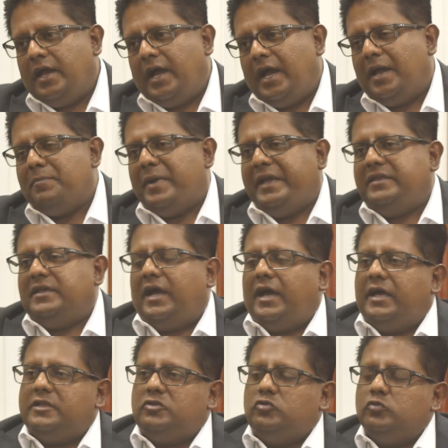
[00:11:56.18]
I might
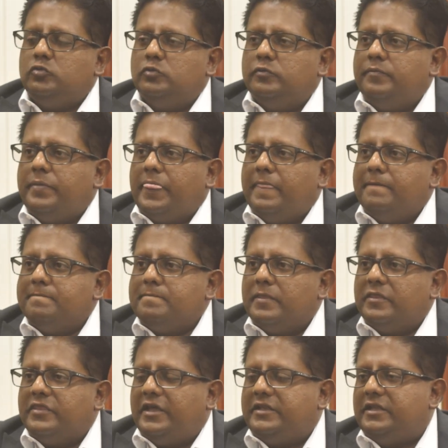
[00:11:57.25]
add too
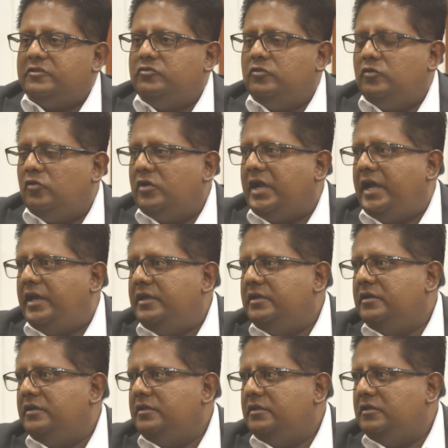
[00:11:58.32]
that, as you know,
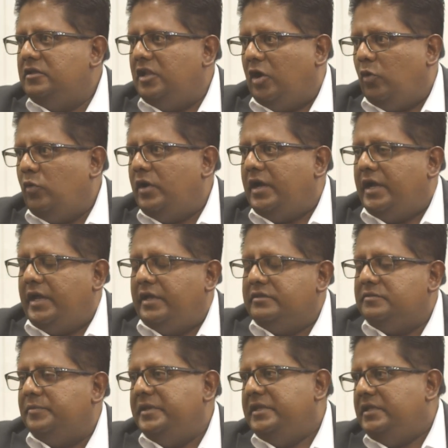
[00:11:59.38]
Guyana now
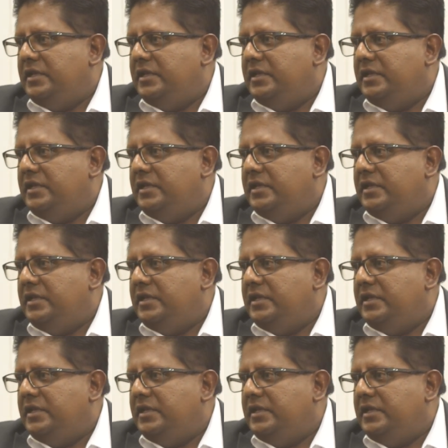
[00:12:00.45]
has been